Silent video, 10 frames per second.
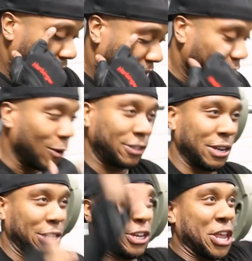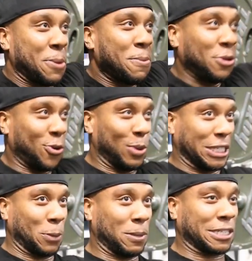Going to the gym, doing
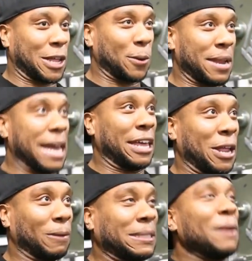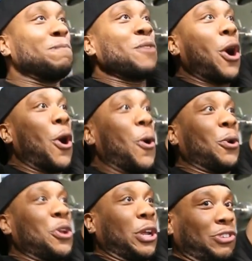super slow negatives,
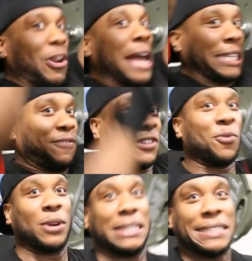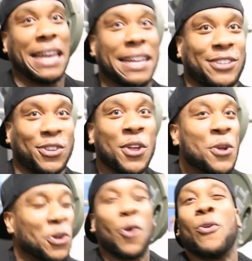holding the contraction for 20 seconds,
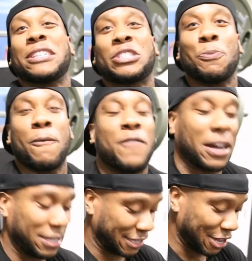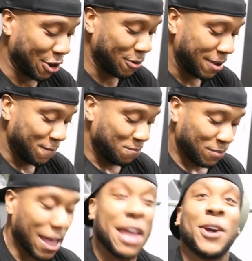going super fucking slow,
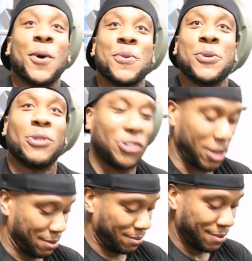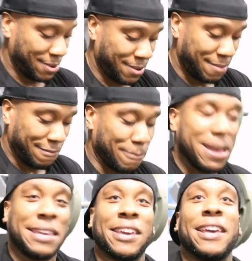ain't gonna do shit. But
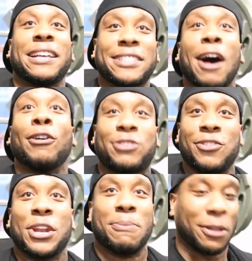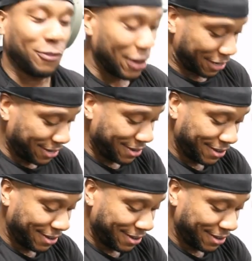make you exhausted to the motherfucker.